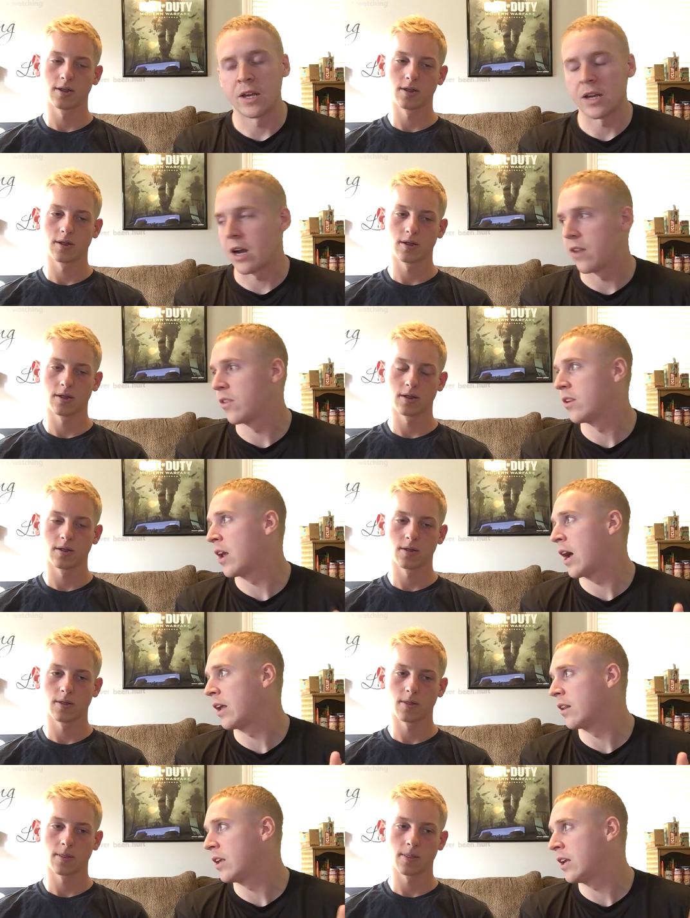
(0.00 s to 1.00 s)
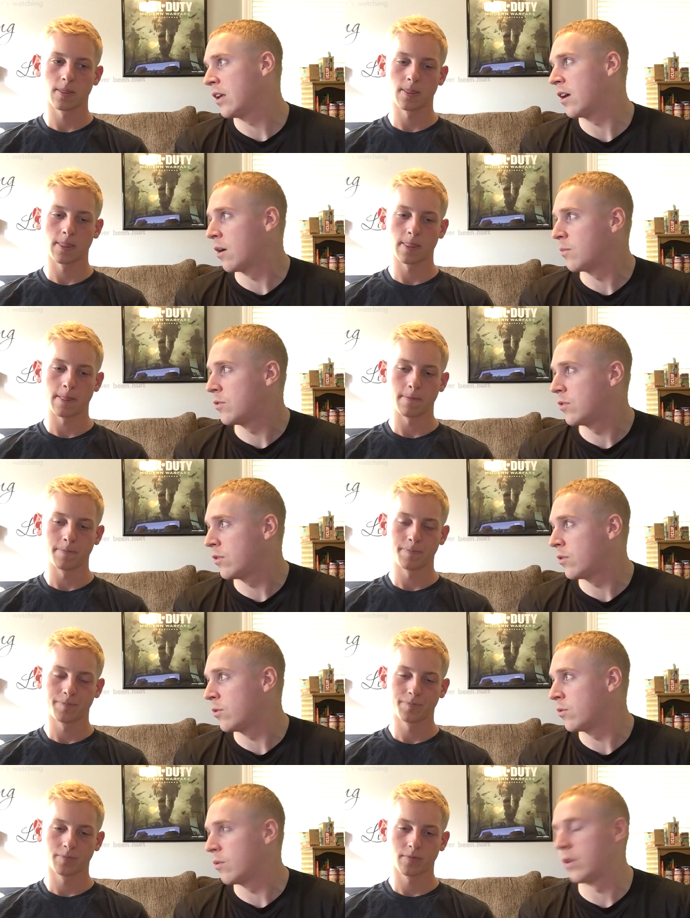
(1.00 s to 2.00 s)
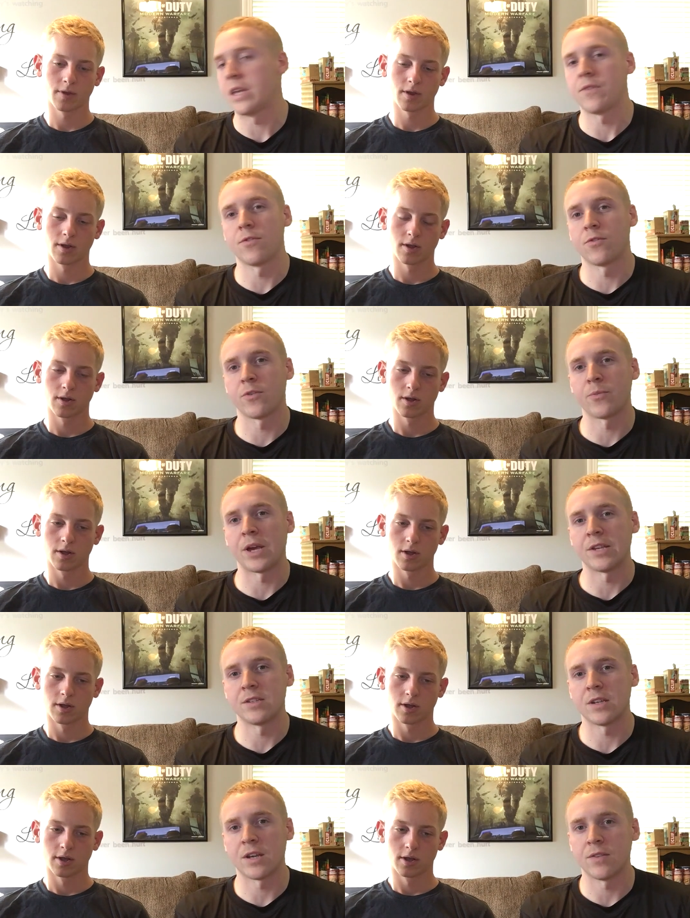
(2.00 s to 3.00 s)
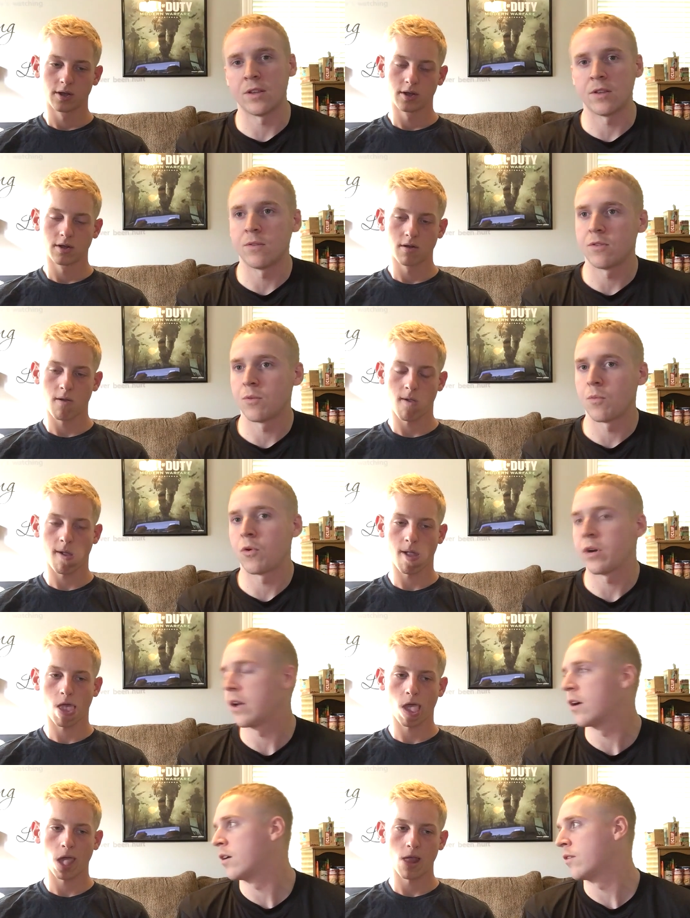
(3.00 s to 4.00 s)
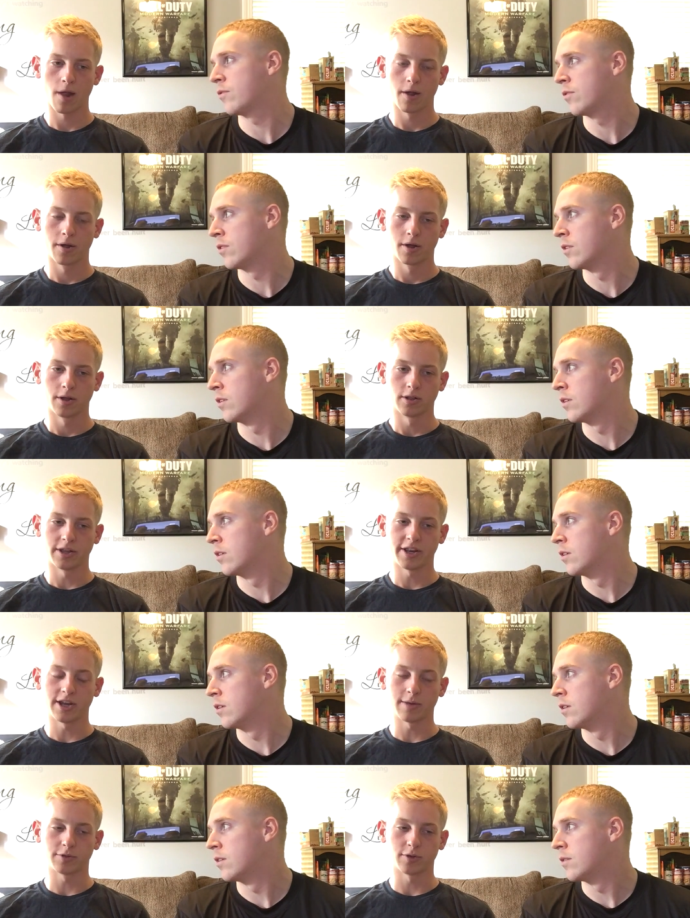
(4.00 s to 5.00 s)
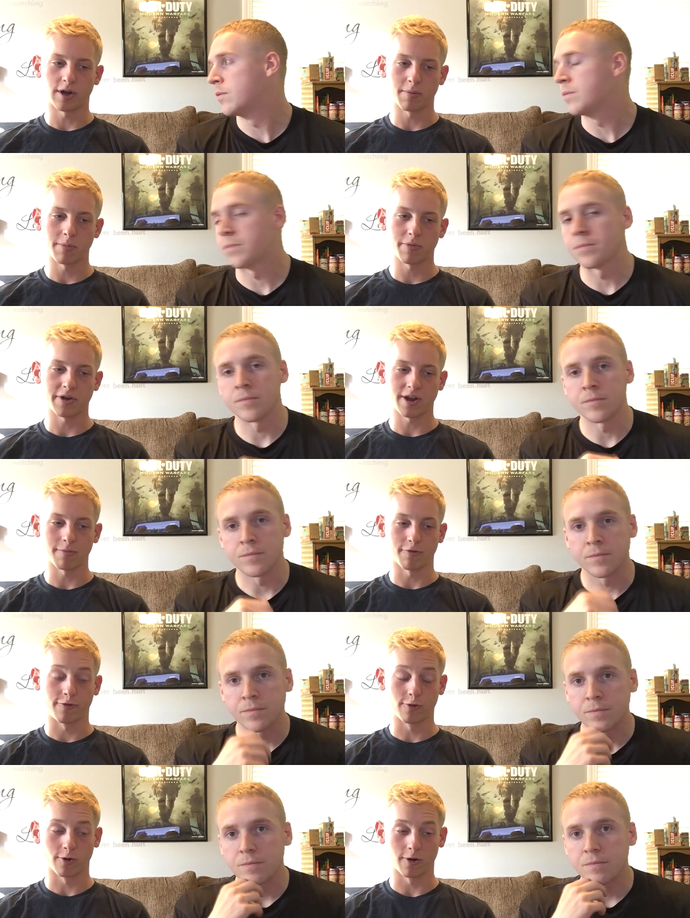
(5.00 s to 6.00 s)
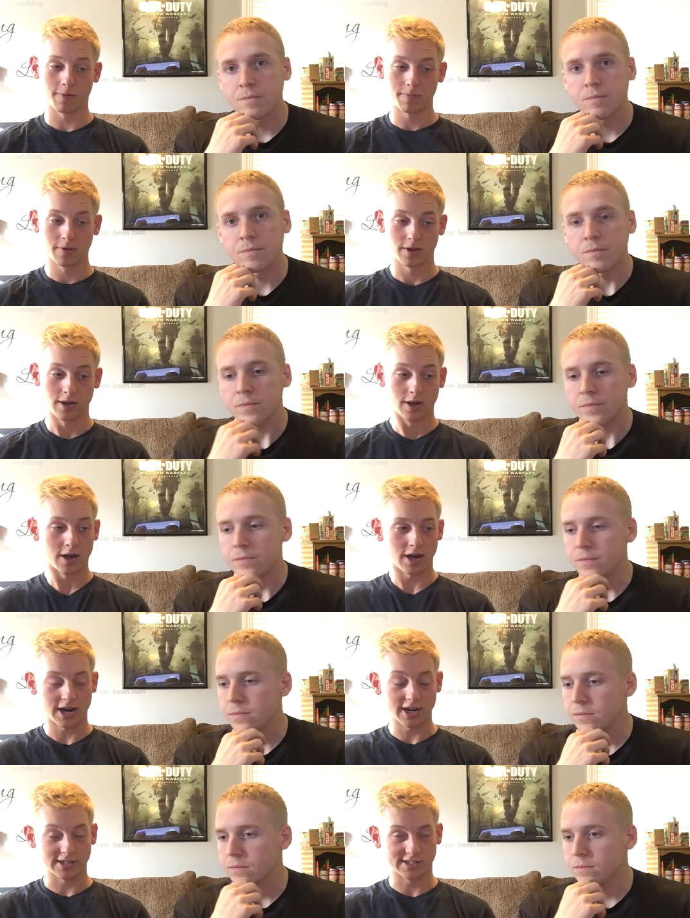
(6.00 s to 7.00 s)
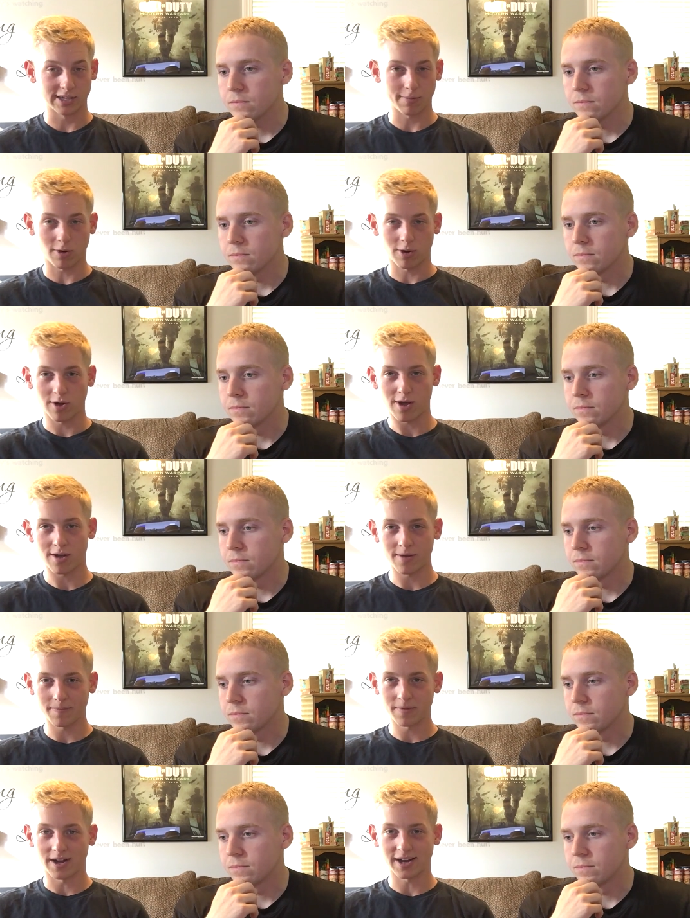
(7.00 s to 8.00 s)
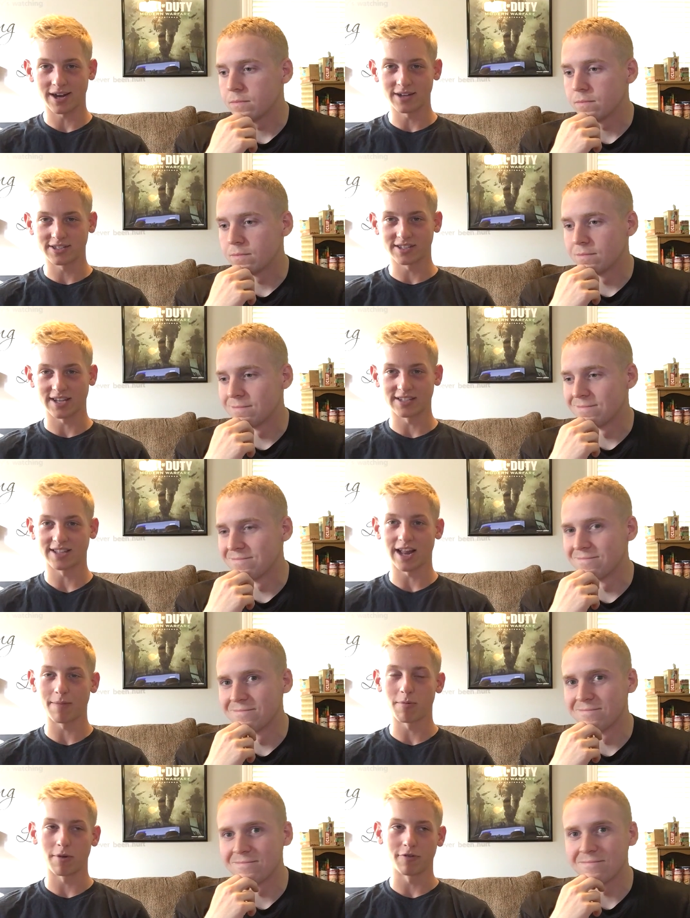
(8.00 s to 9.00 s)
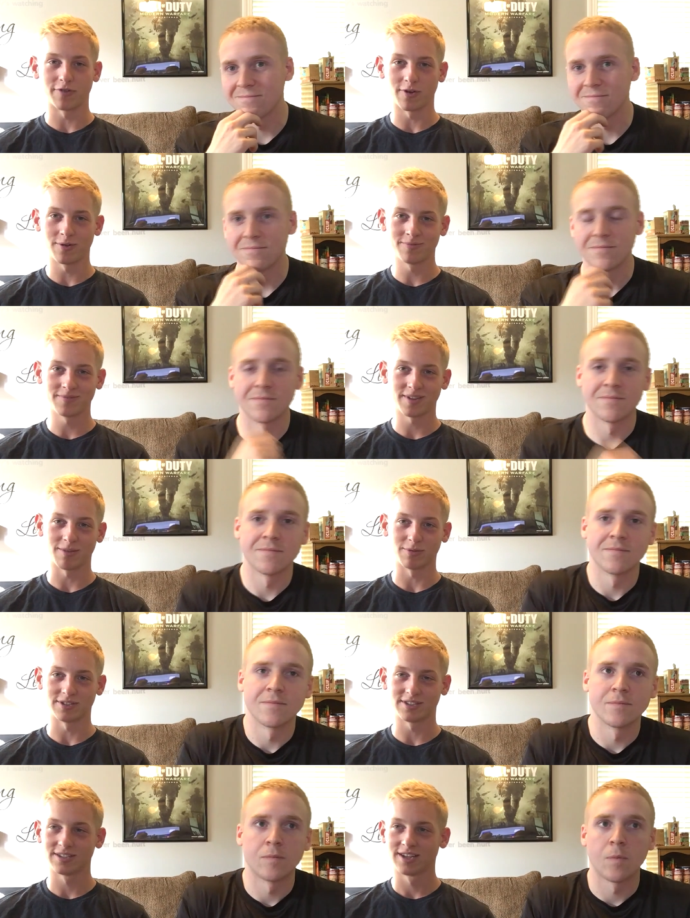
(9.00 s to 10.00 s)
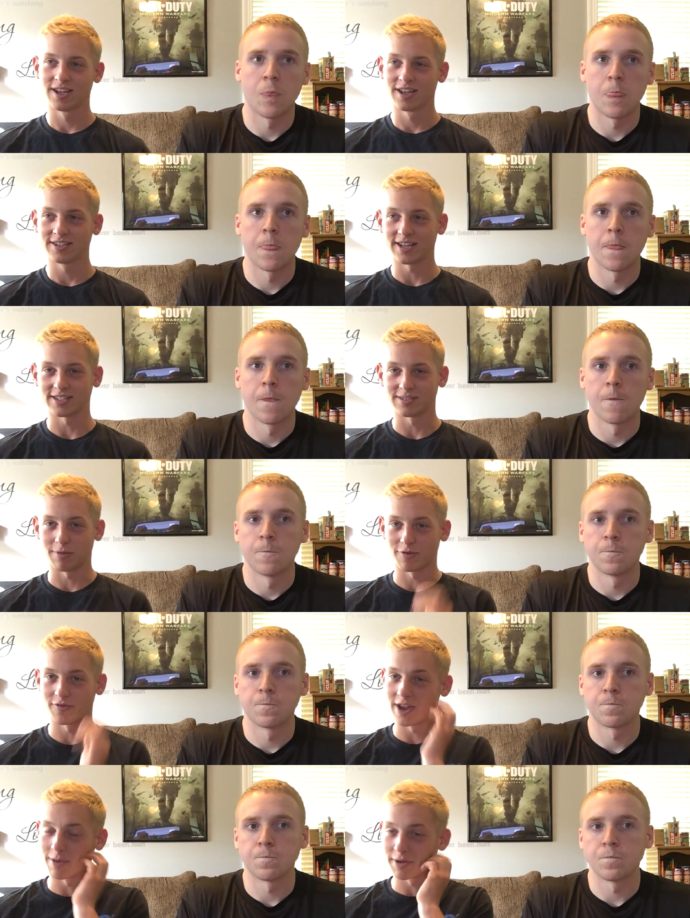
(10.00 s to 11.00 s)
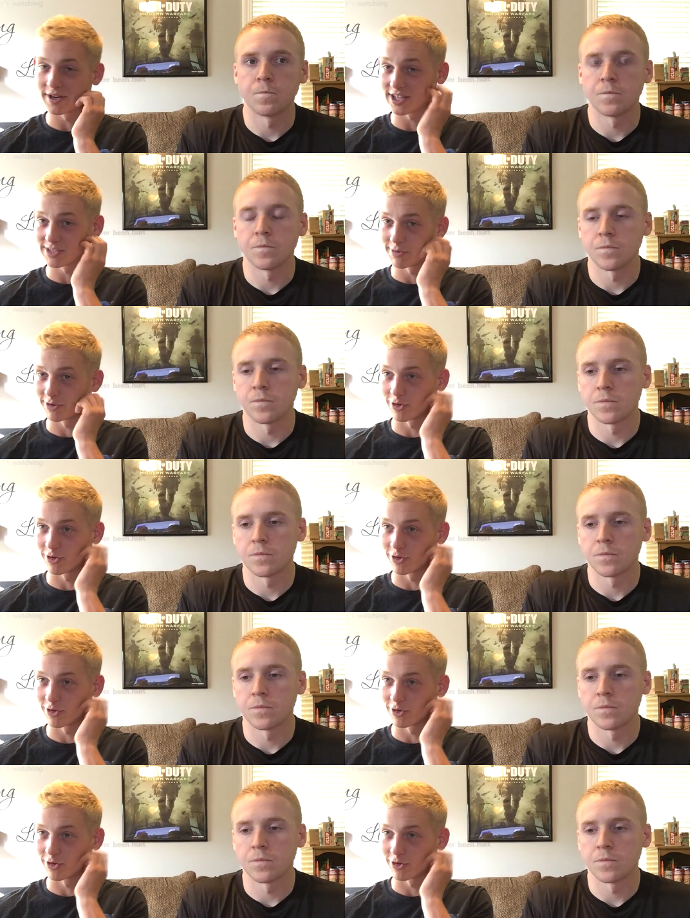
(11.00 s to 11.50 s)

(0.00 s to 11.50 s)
Speaker 1: kind of the night leading up to leaving for basic and then the morning of? Leading up to it, I remember the night
Speaker 2: before, I didn't sleep a whole lot. I kind of just like stayed up on my phone and was texting my family and texting my